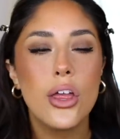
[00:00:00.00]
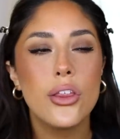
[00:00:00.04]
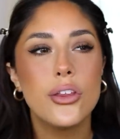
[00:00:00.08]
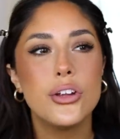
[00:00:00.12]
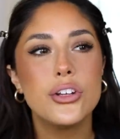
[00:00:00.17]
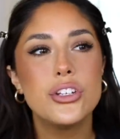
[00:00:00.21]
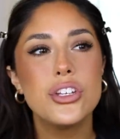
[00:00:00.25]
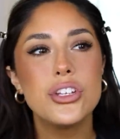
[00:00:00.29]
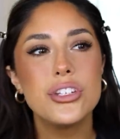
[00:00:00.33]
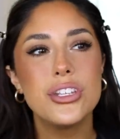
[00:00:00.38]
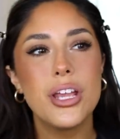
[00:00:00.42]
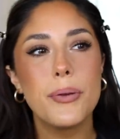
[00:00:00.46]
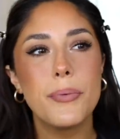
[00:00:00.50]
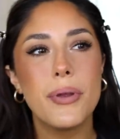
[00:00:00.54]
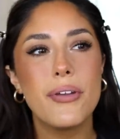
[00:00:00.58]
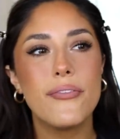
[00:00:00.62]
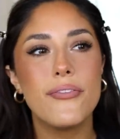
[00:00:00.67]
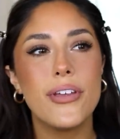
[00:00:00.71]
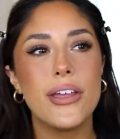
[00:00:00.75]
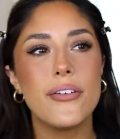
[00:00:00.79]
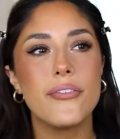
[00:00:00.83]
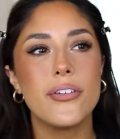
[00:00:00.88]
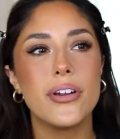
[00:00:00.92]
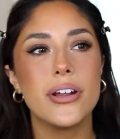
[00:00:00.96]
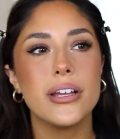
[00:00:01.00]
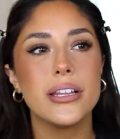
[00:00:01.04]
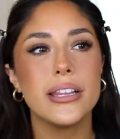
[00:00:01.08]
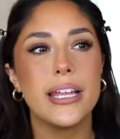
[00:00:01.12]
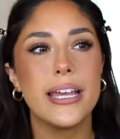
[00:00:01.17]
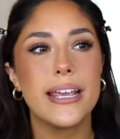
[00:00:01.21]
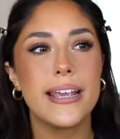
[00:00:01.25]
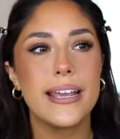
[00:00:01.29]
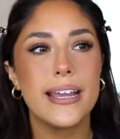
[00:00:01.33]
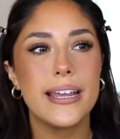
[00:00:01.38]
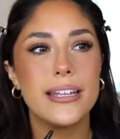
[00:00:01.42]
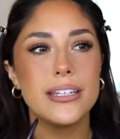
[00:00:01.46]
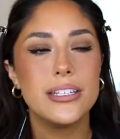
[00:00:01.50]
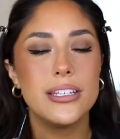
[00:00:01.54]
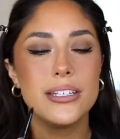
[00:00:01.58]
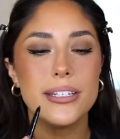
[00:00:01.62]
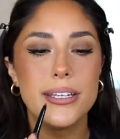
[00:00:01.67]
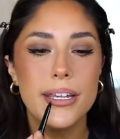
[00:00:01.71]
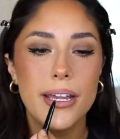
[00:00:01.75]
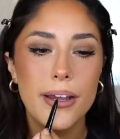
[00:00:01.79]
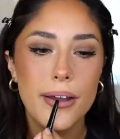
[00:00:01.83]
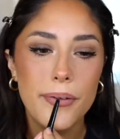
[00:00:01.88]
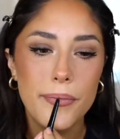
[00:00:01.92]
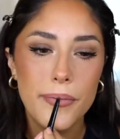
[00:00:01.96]
They're just not my favorite. Like, do you
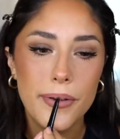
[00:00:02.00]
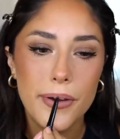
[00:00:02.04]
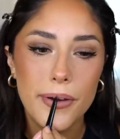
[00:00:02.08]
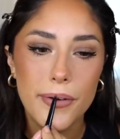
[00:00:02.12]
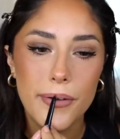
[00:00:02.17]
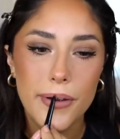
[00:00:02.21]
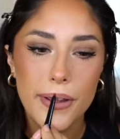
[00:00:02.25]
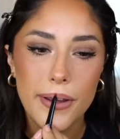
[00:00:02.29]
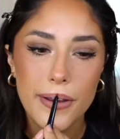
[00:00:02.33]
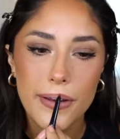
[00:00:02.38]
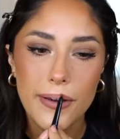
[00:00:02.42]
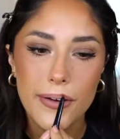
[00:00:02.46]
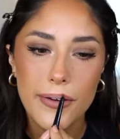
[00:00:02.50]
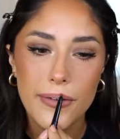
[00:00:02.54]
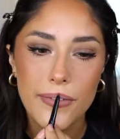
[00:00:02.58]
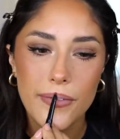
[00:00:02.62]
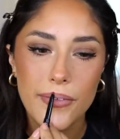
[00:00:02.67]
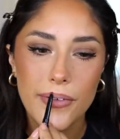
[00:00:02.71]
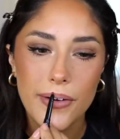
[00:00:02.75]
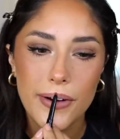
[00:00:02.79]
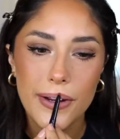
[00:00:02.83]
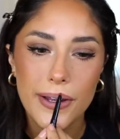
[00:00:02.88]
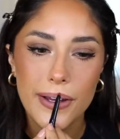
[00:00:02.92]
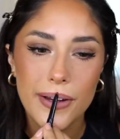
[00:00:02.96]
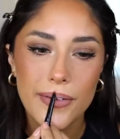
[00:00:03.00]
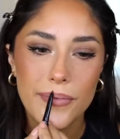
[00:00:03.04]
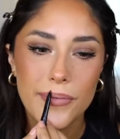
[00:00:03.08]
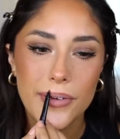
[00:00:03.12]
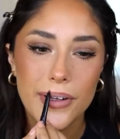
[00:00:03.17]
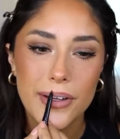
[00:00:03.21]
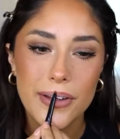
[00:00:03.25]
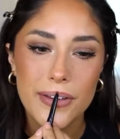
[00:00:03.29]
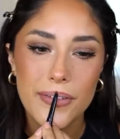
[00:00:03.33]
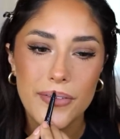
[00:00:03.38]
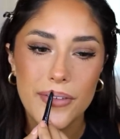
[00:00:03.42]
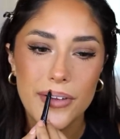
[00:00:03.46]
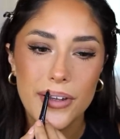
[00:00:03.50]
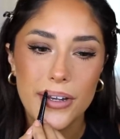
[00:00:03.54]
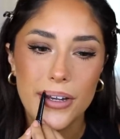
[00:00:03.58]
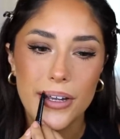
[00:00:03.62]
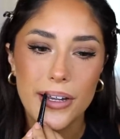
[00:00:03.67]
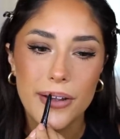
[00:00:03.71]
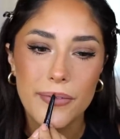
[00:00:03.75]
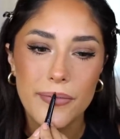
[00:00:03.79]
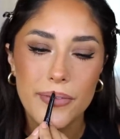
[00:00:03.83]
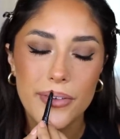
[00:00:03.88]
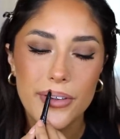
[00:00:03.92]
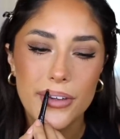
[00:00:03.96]
see how I'm going over it a bunch of
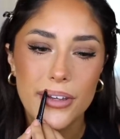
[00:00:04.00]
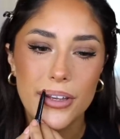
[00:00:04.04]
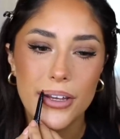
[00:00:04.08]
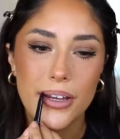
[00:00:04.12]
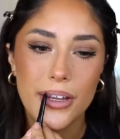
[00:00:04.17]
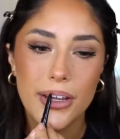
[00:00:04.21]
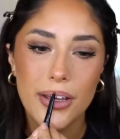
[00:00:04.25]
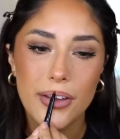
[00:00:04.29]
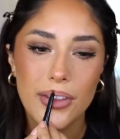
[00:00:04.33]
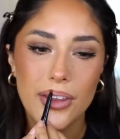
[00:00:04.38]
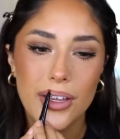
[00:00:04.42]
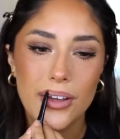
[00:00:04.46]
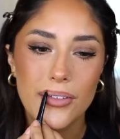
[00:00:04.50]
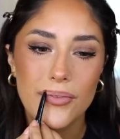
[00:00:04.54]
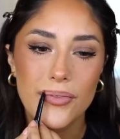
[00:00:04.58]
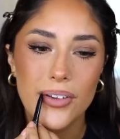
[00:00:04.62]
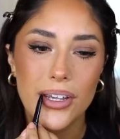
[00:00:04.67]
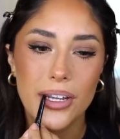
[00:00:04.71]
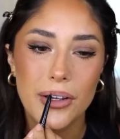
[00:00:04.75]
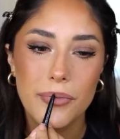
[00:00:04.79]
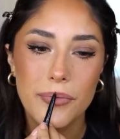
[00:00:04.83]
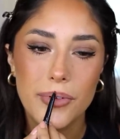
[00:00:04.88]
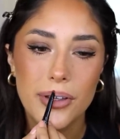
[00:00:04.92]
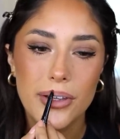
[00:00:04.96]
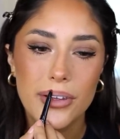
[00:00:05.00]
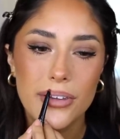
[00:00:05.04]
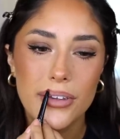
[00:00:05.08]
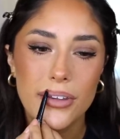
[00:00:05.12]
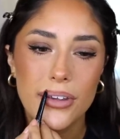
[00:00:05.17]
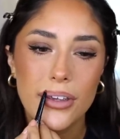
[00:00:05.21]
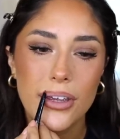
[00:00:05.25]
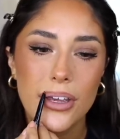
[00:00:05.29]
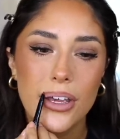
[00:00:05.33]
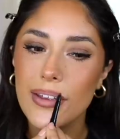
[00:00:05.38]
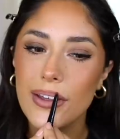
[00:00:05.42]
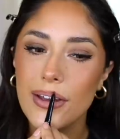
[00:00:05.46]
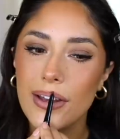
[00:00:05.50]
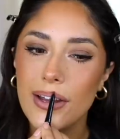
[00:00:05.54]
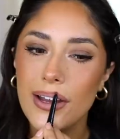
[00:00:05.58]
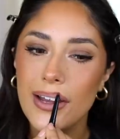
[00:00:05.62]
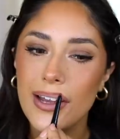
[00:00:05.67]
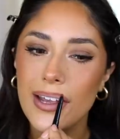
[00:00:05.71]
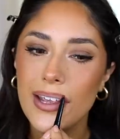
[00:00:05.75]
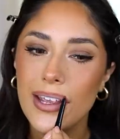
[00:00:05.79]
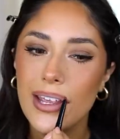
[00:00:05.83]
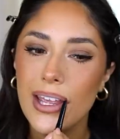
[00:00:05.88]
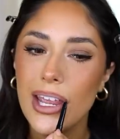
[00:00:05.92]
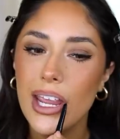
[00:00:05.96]
times to get that pigment?
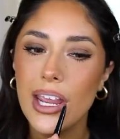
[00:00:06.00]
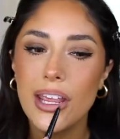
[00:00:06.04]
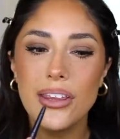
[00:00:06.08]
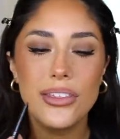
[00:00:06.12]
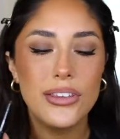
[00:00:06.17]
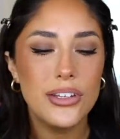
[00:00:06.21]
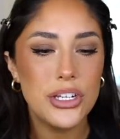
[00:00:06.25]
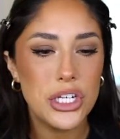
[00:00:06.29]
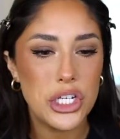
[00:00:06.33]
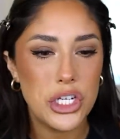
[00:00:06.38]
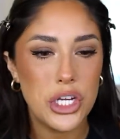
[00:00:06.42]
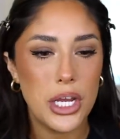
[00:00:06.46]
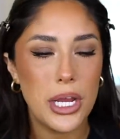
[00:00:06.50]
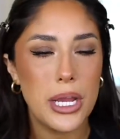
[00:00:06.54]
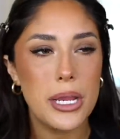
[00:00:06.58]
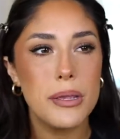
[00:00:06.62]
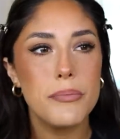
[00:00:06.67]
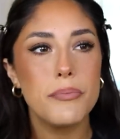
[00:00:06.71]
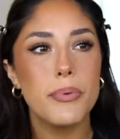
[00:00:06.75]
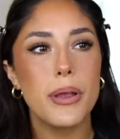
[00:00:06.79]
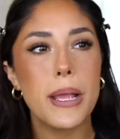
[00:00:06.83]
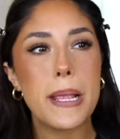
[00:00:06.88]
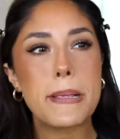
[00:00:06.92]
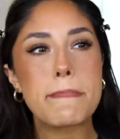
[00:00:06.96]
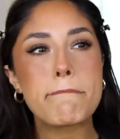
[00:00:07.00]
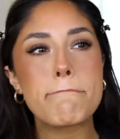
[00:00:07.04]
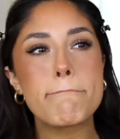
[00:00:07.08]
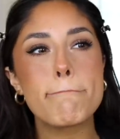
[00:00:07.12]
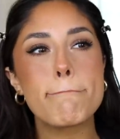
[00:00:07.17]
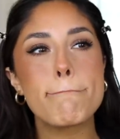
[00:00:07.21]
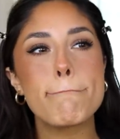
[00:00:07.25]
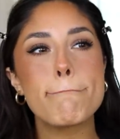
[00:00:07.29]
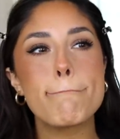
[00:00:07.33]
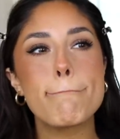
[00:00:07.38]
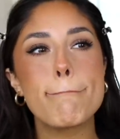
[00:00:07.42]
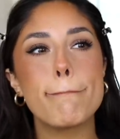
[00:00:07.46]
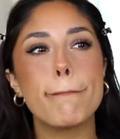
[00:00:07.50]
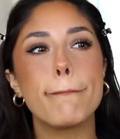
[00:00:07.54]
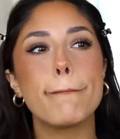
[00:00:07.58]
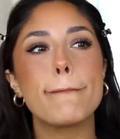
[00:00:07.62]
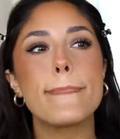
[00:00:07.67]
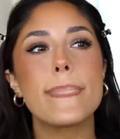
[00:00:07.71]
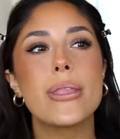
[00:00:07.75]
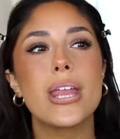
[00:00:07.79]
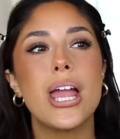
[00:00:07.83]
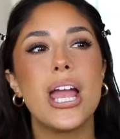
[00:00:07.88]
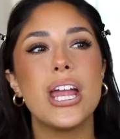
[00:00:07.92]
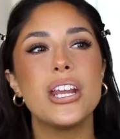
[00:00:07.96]
I hate the shape.
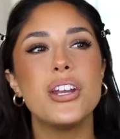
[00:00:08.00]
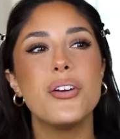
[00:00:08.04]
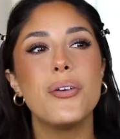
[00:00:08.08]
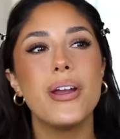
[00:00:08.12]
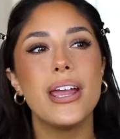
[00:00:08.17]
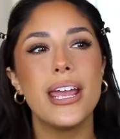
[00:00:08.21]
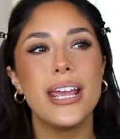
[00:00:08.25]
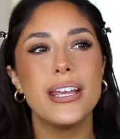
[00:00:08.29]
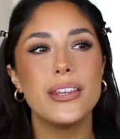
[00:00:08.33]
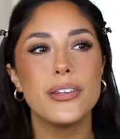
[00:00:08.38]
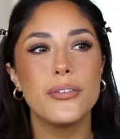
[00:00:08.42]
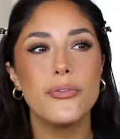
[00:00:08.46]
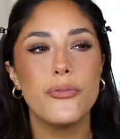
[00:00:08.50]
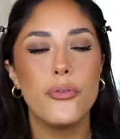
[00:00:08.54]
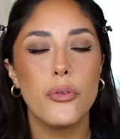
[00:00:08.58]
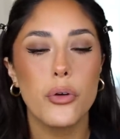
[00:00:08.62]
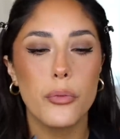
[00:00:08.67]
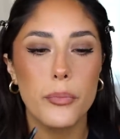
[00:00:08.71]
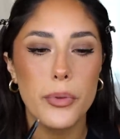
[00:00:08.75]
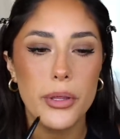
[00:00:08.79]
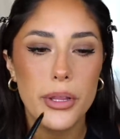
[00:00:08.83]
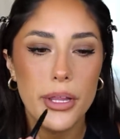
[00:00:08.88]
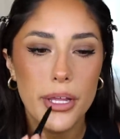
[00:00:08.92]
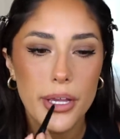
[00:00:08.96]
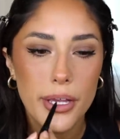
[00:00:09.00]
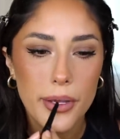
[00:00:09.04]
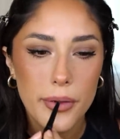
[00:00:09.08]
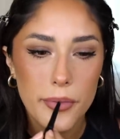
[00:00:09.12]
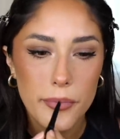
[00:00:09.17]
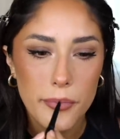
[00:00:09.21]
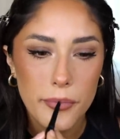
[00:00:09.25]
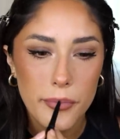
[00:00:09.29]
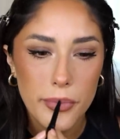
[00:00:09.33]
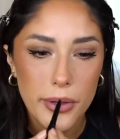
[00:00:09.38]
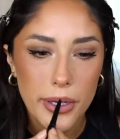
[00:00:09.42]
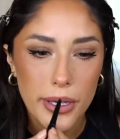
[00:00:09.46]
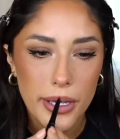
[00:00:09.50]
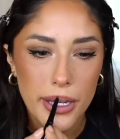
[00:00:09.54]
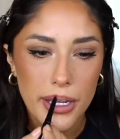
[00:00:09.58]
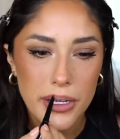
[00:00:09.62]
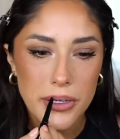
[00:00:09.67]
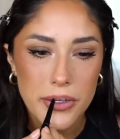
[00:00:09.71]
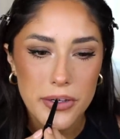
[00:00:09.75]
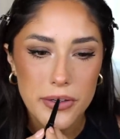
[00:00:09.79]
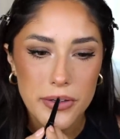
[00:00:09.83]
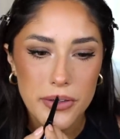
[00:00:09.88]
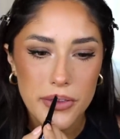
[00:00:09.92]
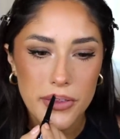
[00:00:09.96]
I don't hate the formula, but
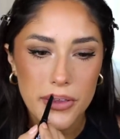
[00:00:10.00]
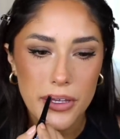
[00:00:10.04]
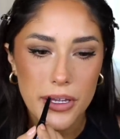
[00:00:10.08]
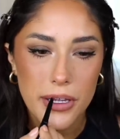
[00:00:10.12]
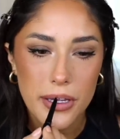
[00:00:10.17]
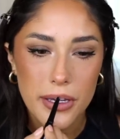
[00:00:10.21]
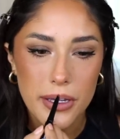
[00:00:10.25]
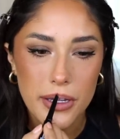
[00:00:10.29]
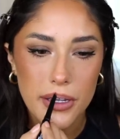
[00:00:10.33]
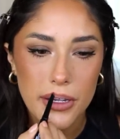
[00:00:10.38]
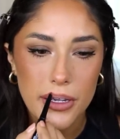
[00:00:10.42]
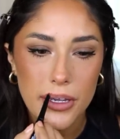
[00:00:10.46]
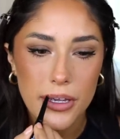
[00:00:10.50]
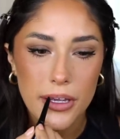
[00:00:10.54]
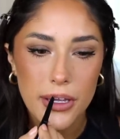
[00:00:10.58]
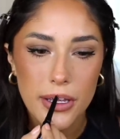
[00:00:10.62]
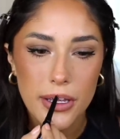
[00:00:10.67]
I just think